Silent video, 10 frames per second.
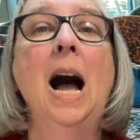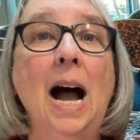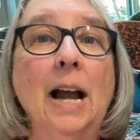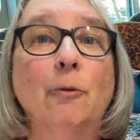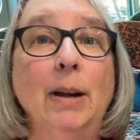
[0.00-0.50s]

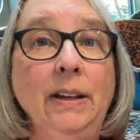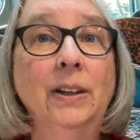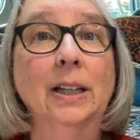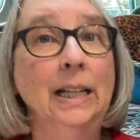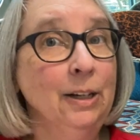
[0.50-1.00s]
I
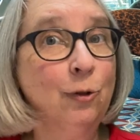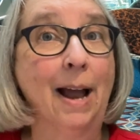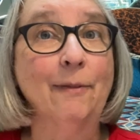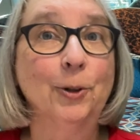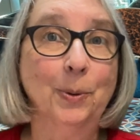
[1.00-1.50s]
recently
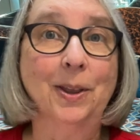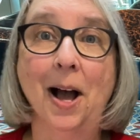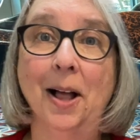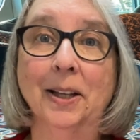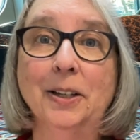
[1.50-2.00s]
traveled with
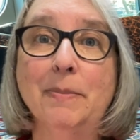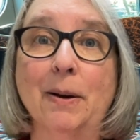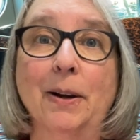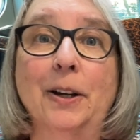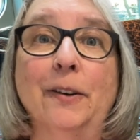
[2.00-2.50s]
Holland
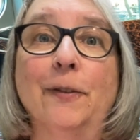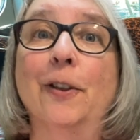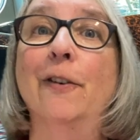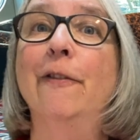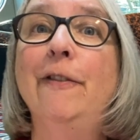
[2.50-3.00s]
America for
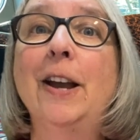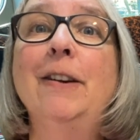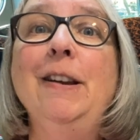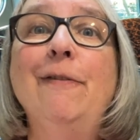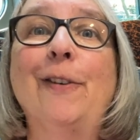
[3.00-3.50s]
the
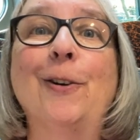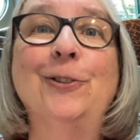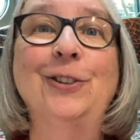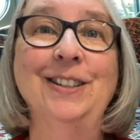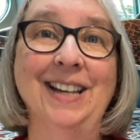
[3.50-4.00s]
very
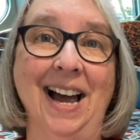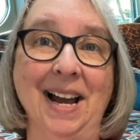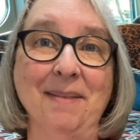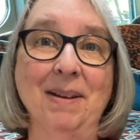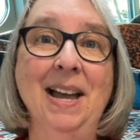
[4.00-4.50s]
first
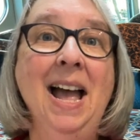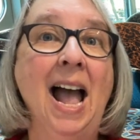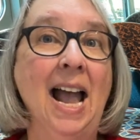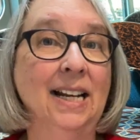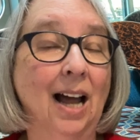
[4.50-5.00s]
time,
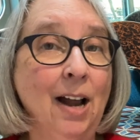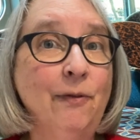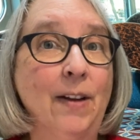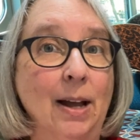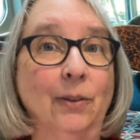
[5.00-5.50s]
and I
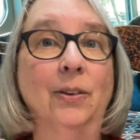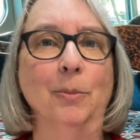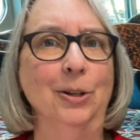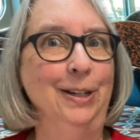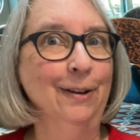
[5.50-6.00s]
found
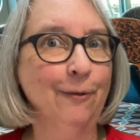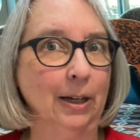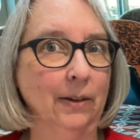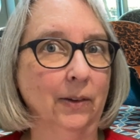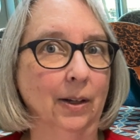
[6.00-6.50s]
some
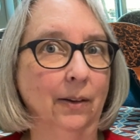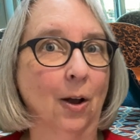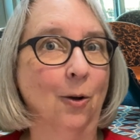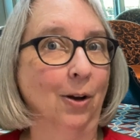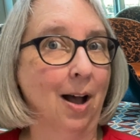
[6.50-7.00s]
differences
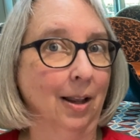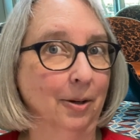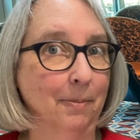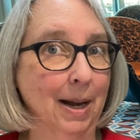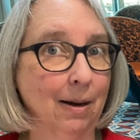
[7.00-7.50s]
on Holland
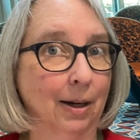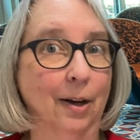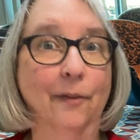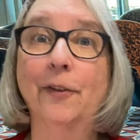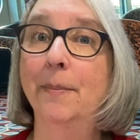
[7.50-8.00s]

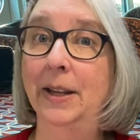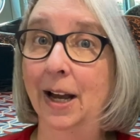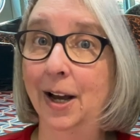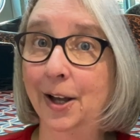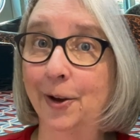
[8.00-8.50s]
America from
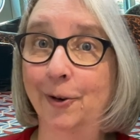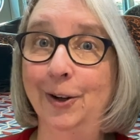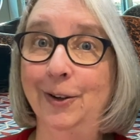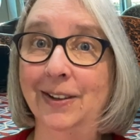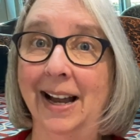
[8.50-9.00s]
the other
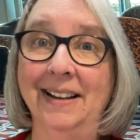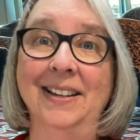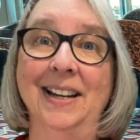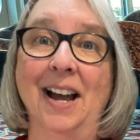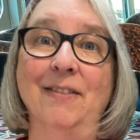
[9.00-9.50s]
cruise lines
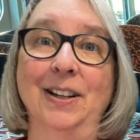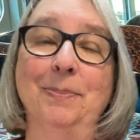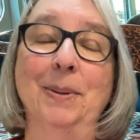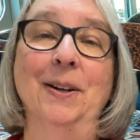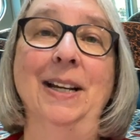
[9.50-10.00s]
that I've
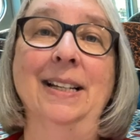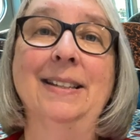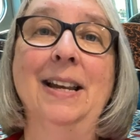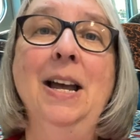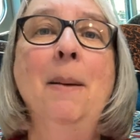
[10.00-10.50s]

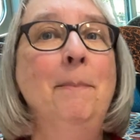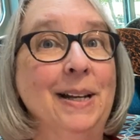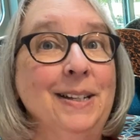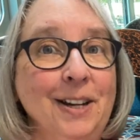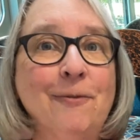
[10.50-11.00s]
experienced,
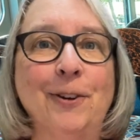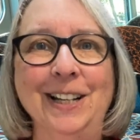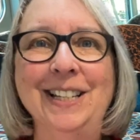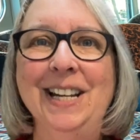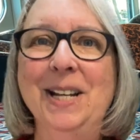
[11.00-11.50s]
but
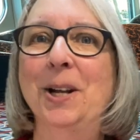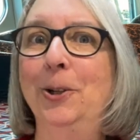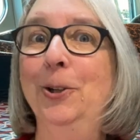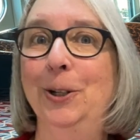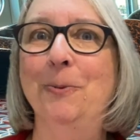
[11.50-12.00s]
different in a
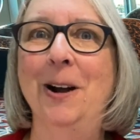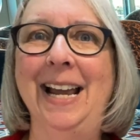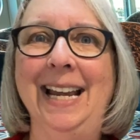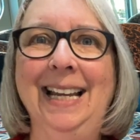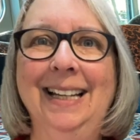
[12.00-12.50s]
good way.